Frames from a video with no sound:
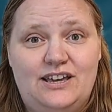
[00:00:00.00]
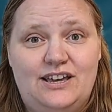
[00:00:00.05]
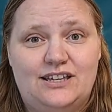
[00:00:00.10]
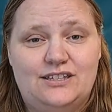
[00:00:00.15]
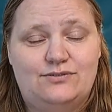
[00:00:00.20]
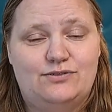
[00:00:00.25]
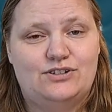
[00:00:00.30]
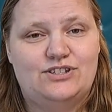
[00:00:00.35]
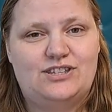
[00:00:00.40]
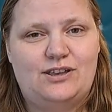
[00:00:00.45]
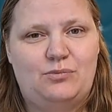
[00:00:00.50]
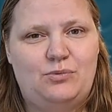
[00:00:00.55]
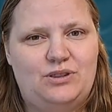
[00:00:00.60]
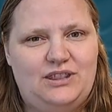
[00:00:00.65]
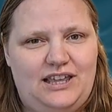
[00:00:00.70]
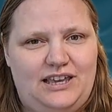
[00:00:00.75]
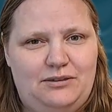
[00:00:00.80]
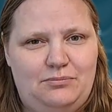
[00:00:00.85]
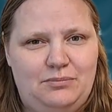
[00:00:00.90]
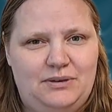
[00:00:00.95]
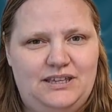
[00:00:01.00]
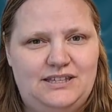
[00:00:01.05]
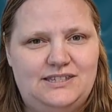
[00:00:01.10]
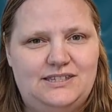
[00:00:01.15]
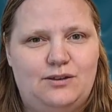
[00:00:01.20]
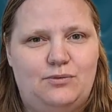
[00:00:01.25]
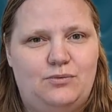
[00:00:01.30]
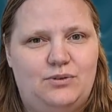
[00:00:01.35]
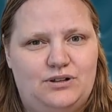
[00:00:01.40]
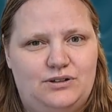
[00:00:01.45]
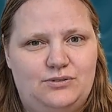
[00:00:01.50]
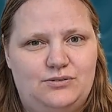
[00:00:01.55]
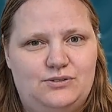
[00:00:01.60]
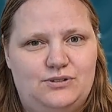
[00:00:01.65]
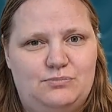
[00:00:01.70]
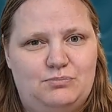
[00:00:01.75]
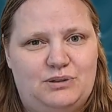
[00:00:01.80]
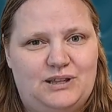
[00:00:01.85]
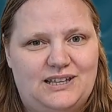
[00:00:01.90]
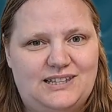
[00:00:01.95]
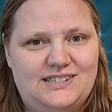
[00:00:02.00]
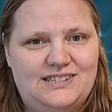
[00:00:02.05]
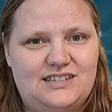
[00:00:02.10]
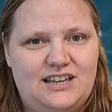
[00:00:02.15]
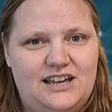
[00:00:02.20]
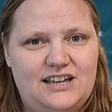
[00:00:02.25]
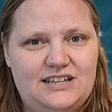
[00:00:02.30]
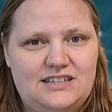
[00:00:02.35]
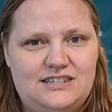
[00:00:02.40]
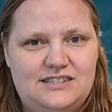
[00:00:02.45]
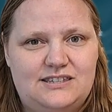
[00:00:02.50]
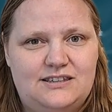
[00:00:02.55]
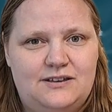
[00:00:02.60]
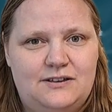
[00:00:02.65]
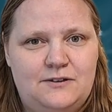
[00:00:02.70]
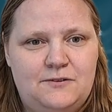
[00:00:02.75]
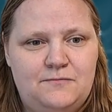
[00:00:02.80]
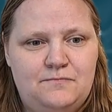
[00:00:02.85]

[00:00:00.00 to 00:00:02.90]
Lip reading: is for someone like me, someone who's plus size,